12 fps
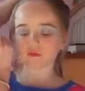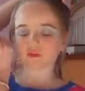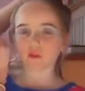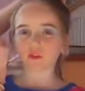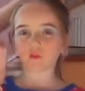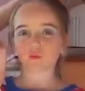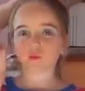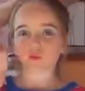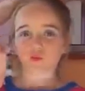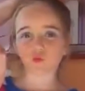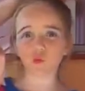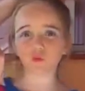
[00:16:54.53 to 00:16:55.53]
Okay, we
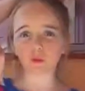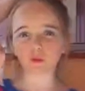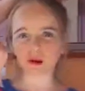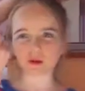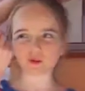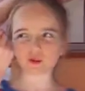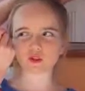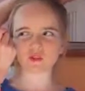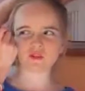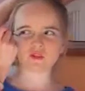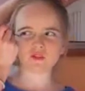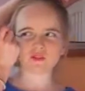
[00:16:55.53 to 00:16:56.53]
soon won't be pals.
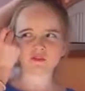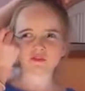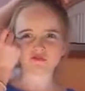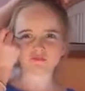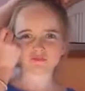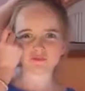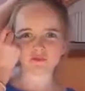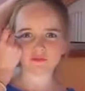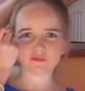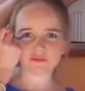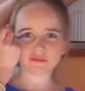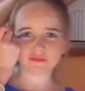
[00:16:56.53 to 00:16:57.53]

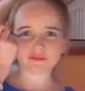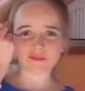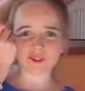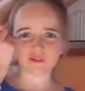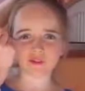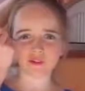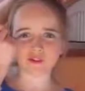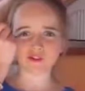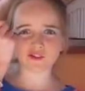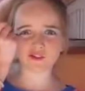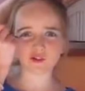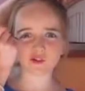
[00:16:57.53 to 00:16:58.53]
After
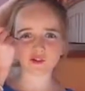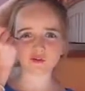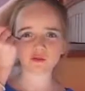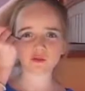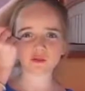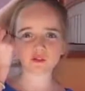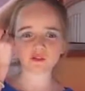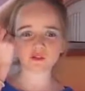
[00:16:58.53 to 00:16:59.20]
this tutorial.